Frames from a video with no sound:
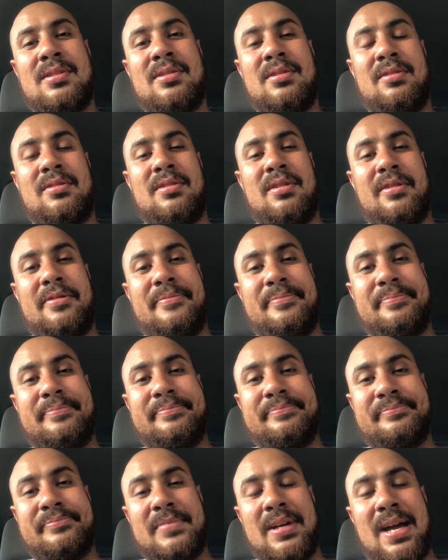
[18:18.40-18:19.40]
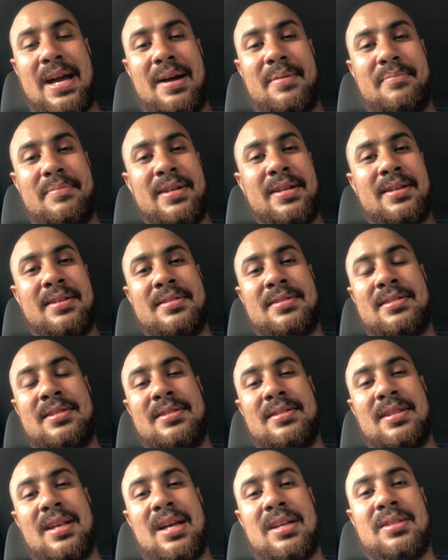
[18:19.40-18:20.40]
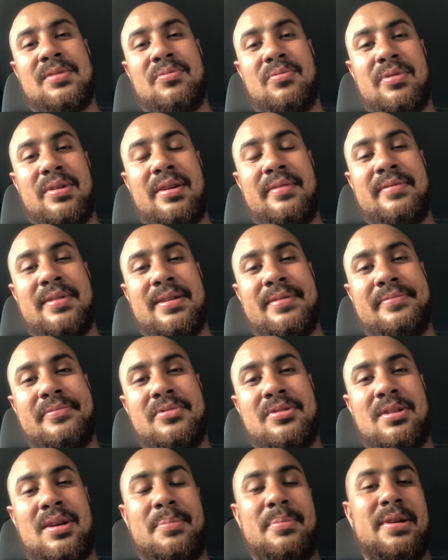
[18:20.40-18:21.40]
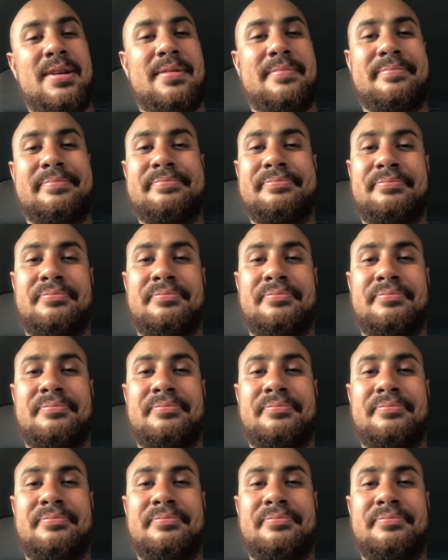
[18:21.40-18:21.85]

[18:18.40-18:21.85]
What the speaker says: you know, legacies last forever. So, I mean,